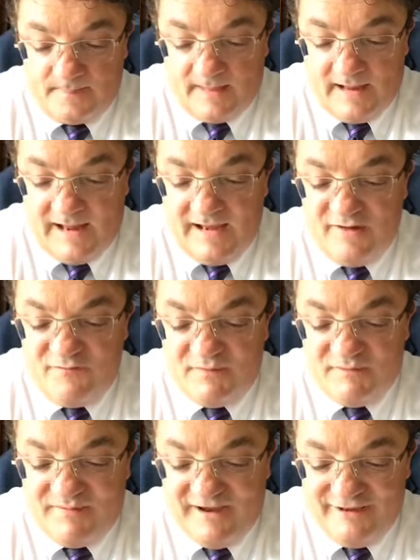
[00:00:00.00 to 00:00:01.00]
I have
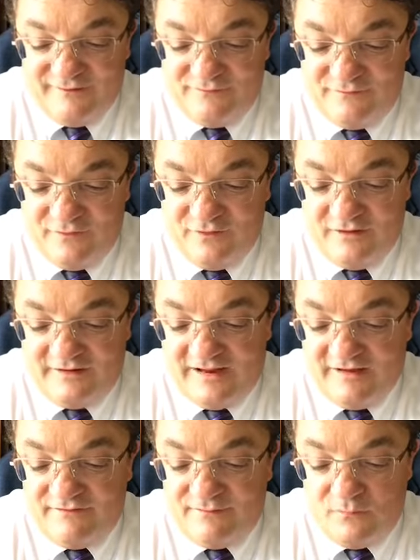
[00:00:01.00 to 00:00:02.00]
been paid in full and
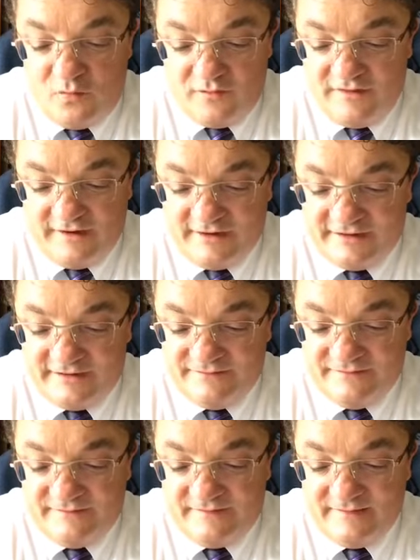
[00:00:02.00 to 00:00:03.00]
have more than
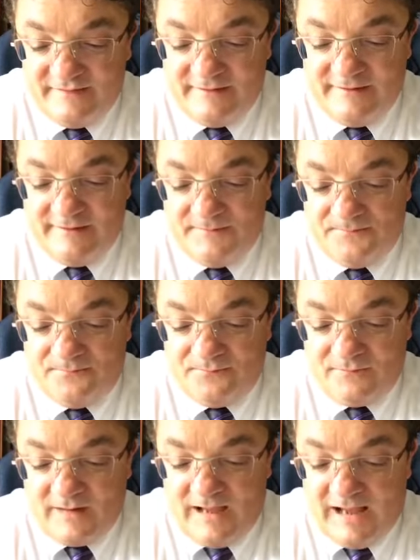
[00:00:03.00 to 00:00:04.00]
enough.
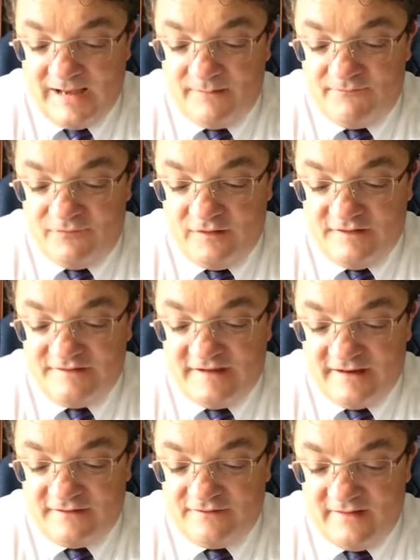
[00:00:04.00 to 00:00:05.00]
I am fully
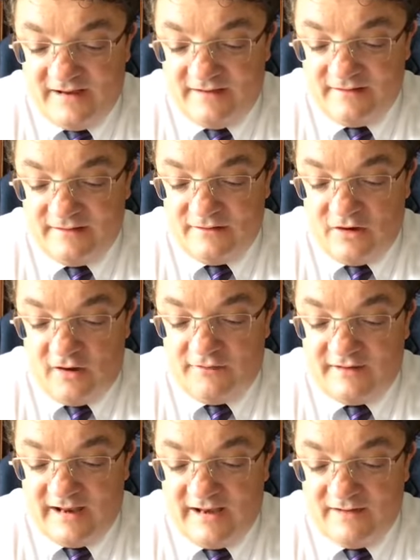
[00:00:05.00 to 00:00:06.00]
satisfied now
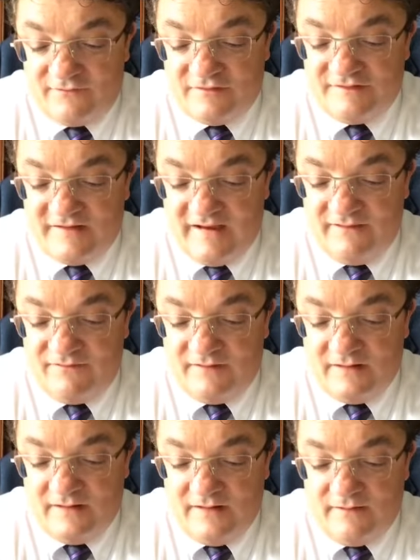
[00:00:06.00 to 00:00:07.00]
that I have received
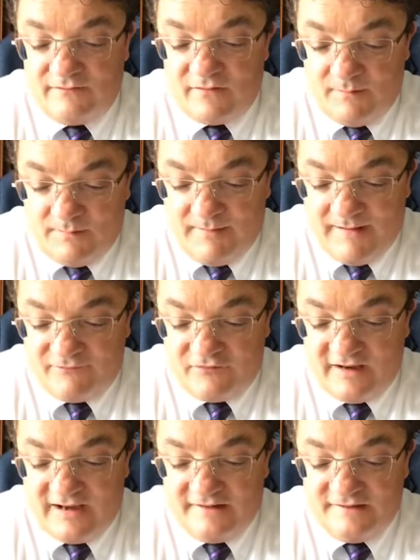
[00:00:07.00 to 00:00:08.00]
from
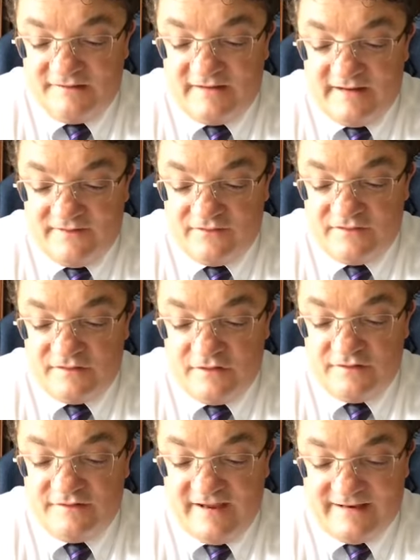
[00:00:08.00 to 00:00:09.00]
Epaphroditus the gifts
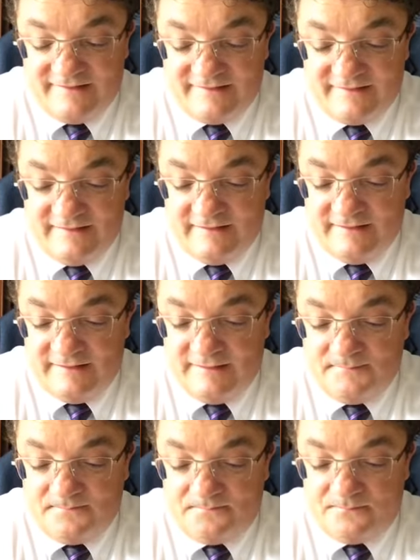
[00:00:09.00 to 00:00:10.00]
you sent
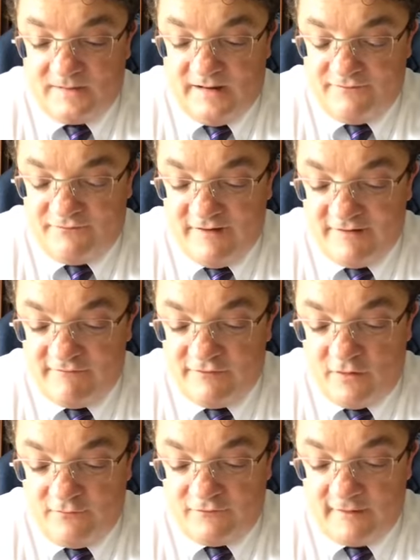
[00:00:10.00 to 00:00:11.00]
a fragrant
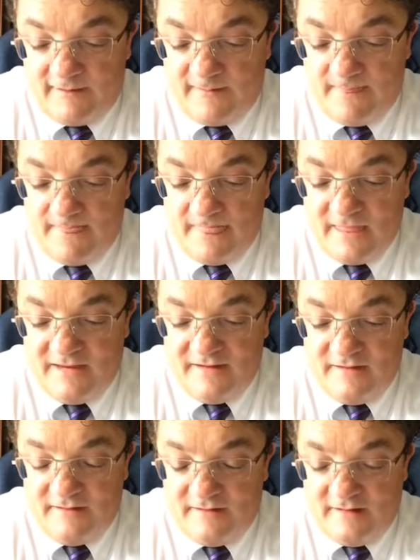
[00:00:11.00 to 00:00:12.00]
offering,
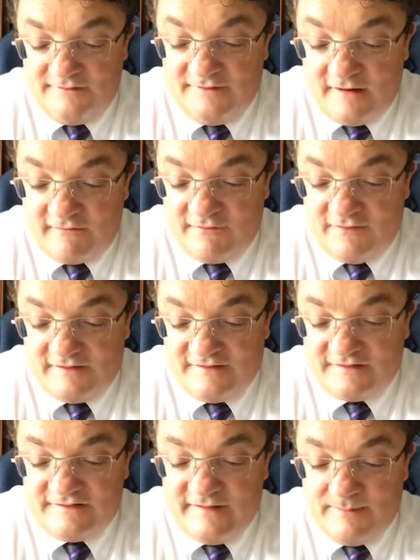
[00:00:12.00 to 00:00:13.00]
a sacrifice
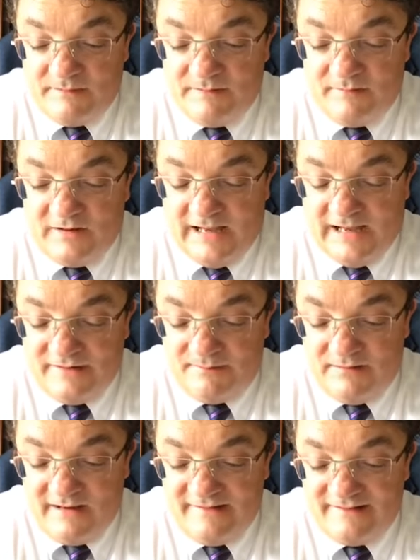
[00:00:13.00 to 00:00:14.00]
acceptable and
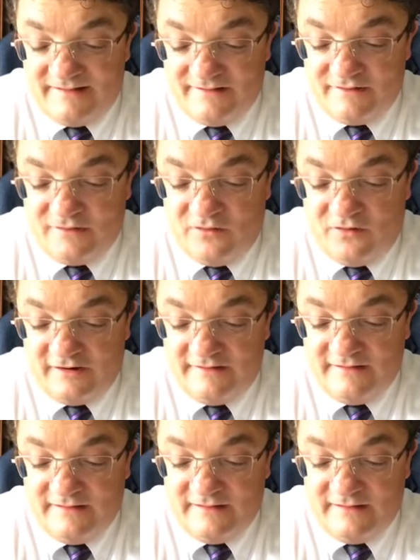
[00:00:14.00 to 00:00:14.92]
pleasing to God.